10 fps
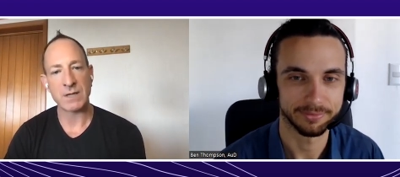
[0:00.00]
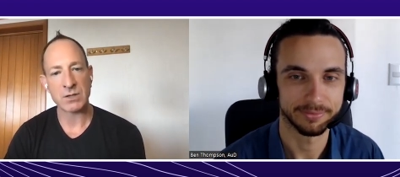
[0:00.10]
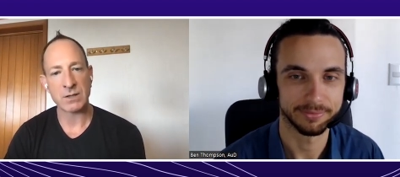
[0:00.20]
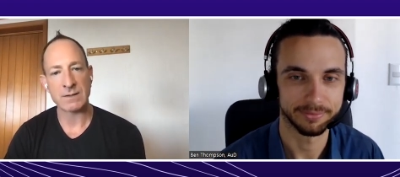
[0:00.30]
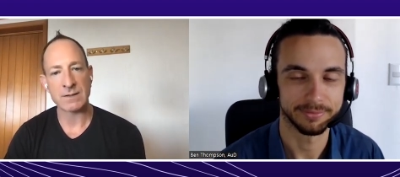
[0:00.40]

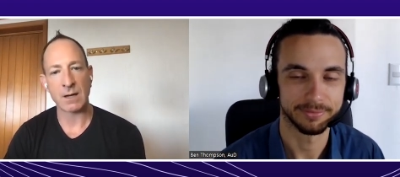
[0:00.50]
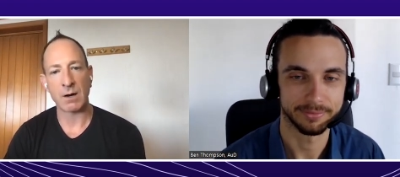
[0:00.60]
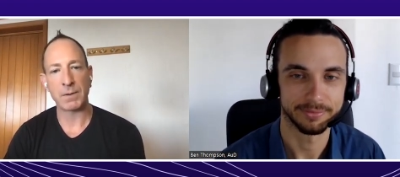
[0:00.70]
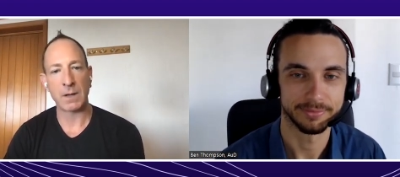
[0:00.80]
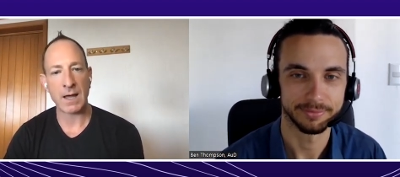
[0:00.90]
Speaker 1: musicians that
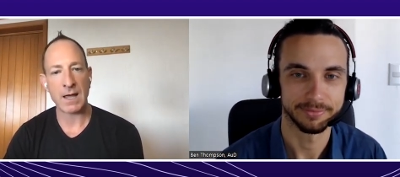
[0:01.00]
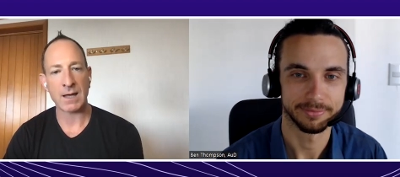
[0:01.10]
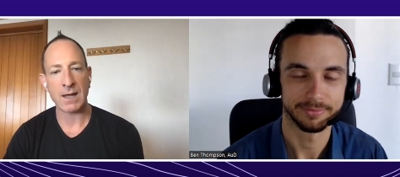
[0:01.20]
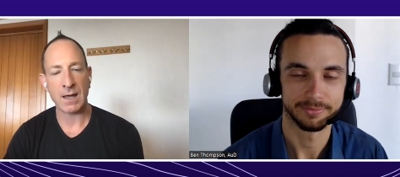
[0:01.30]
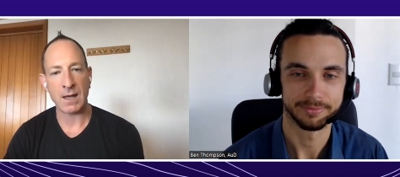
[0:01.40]
are
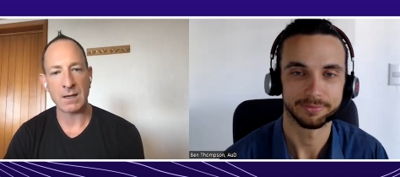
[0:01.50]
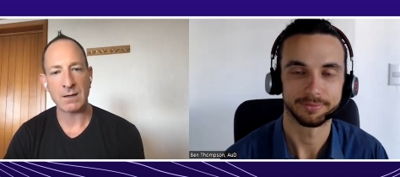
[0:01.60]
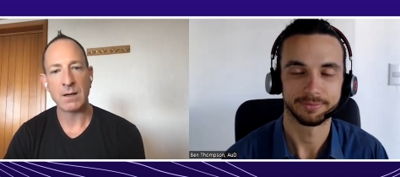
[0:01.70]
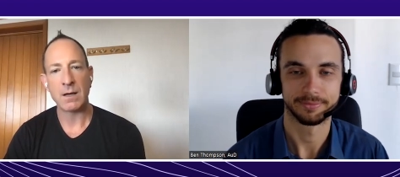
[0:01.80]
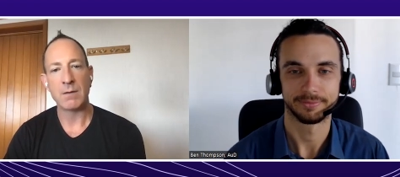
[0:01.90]
playing
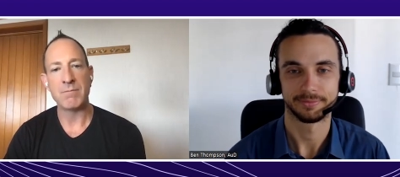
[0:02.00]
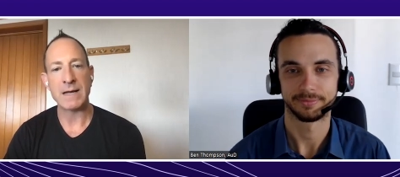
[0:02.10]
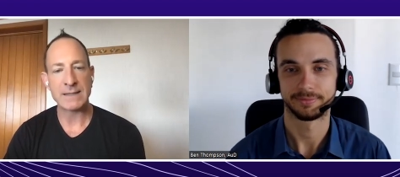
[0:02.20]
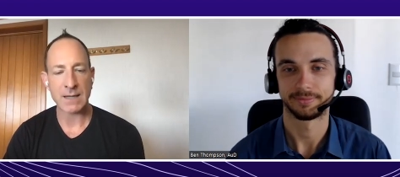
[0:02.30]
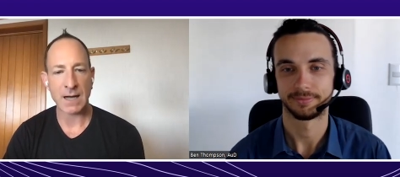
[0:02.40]
in
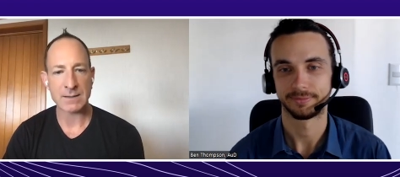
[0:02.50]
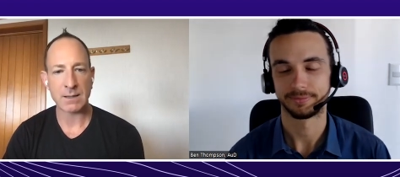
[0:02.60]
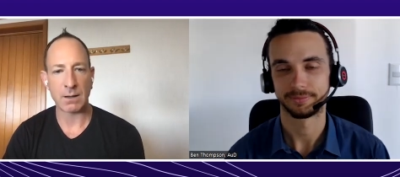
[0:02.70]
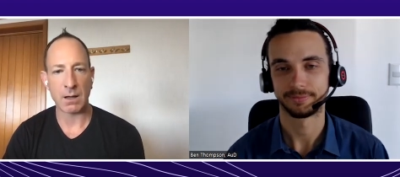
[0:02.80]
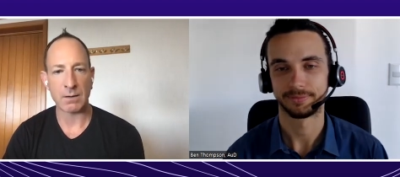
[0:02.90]
mid-sized
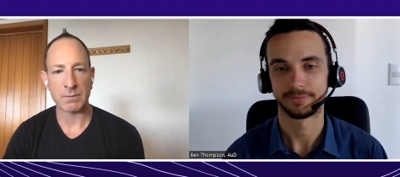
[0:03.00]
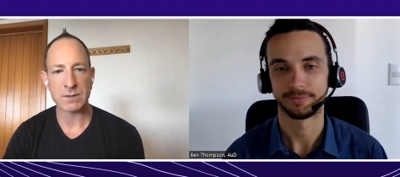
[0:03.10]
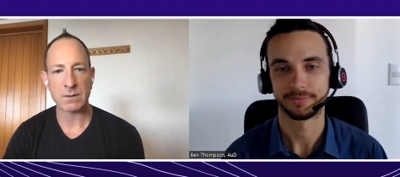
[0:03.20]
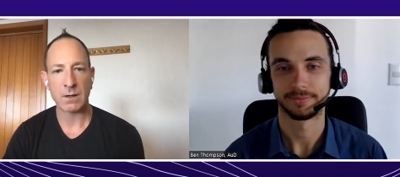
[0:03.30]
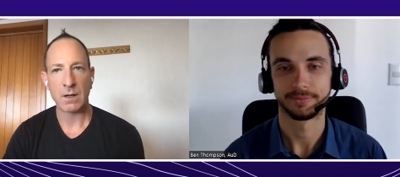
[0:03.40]

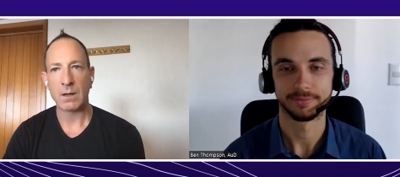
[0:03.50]
clubs,